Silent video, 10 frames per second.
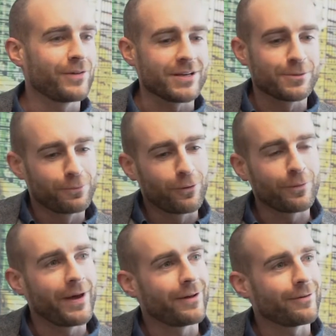Okay, so
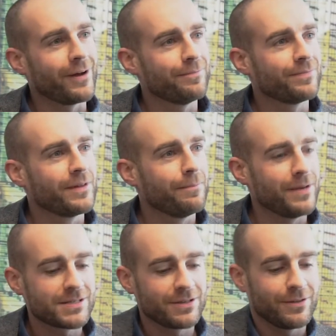programmatic, right?
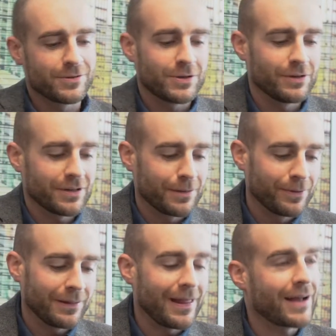Basically, there's a
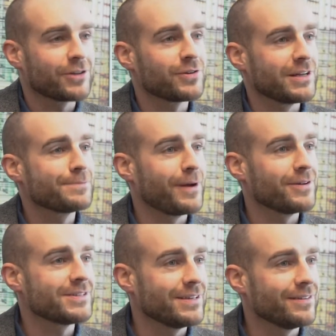complete lack of
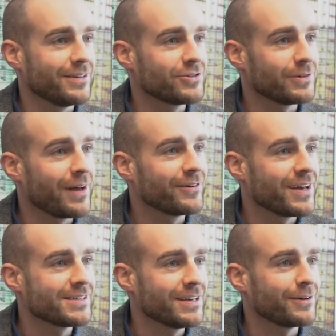transparency in the digital
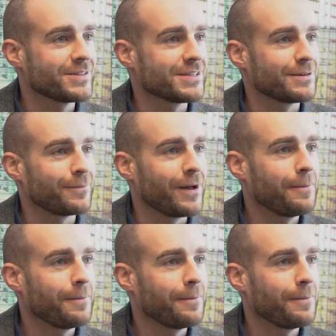advertising ecosystem, right?